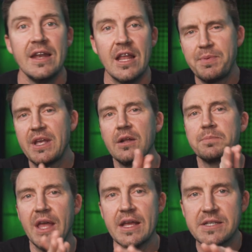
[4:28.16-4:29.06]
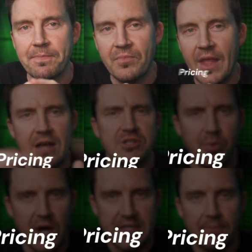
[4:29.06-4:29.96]
Now, speaking of plans, how's the
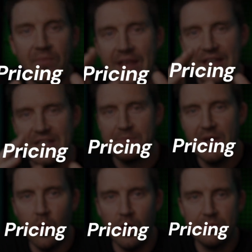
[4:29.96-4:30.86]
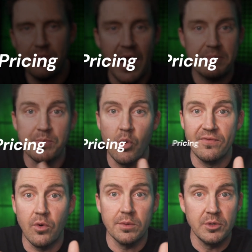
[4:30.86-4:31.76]
pricing? Is Bitwarden perhaps
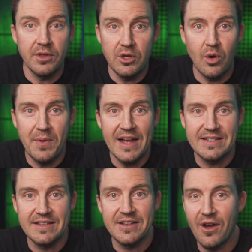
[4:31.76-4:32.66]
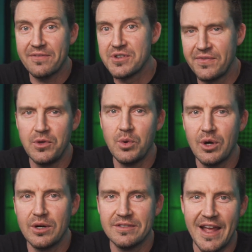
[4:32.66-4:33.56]
more affordable than NordPass since it offers
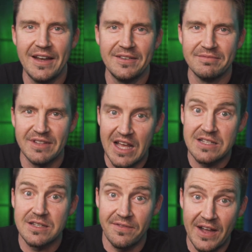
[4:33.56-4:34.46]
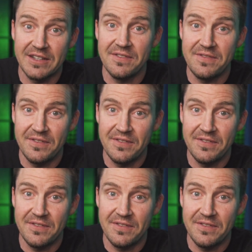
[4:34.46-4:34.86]
fewer and less effective